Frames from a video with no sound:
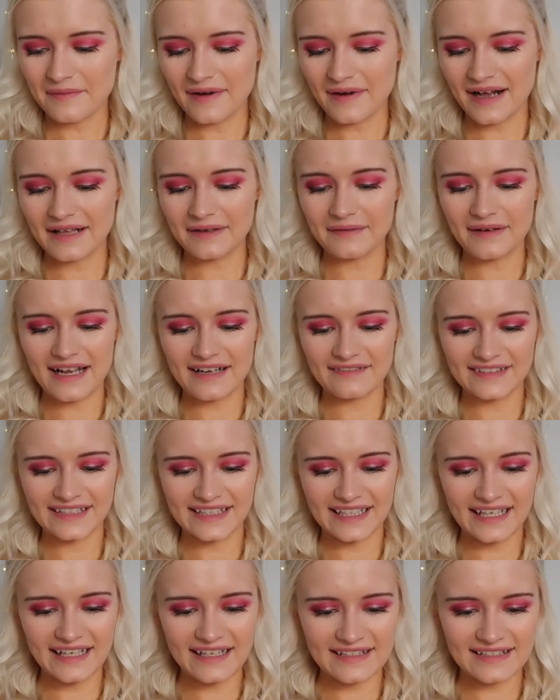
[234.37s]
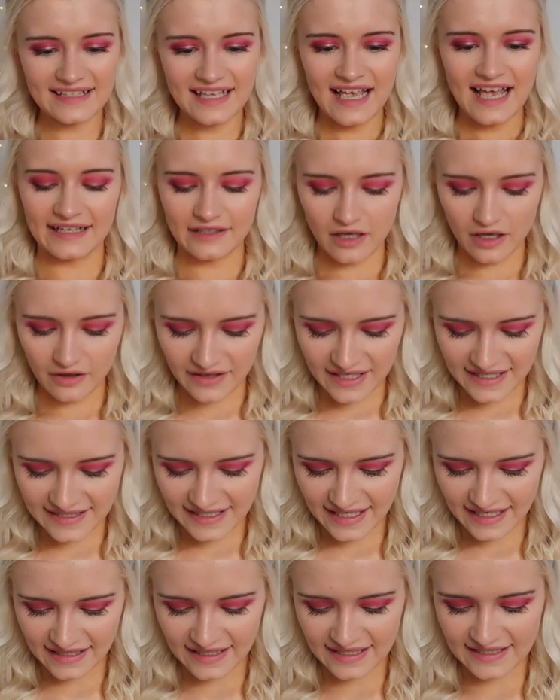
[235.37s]
while wearing this i got
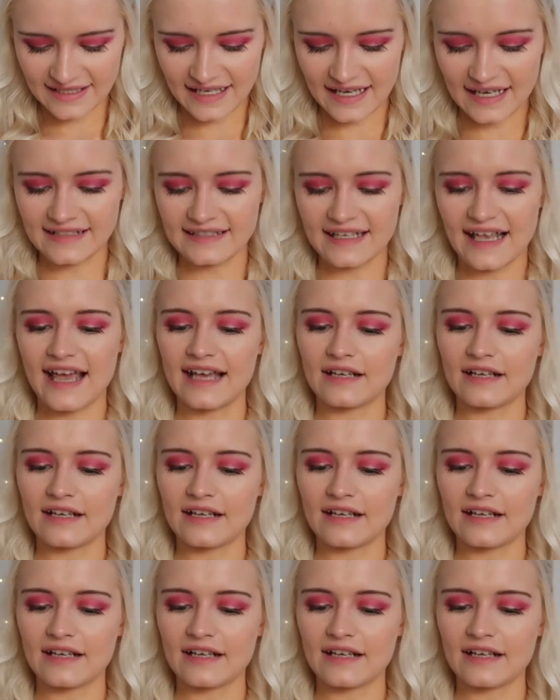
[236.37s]
this in a size